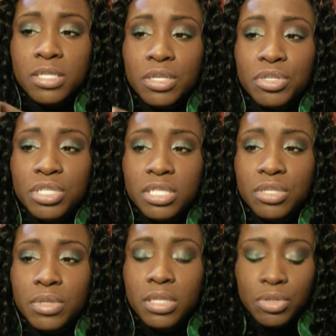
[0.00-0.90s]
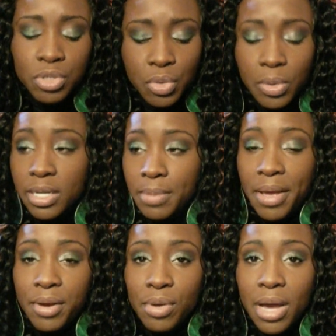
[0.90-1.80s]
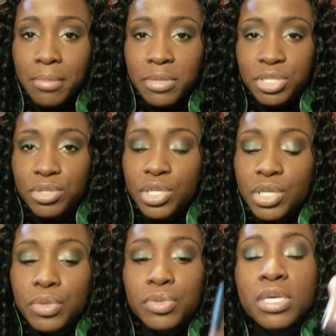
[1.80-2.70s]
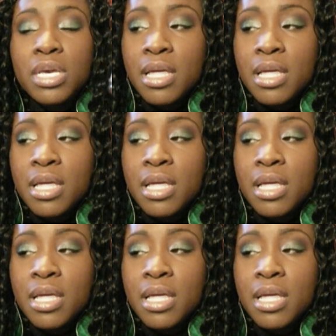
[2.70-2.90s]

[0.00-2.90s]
So you just do a little squirt depending on how much you use.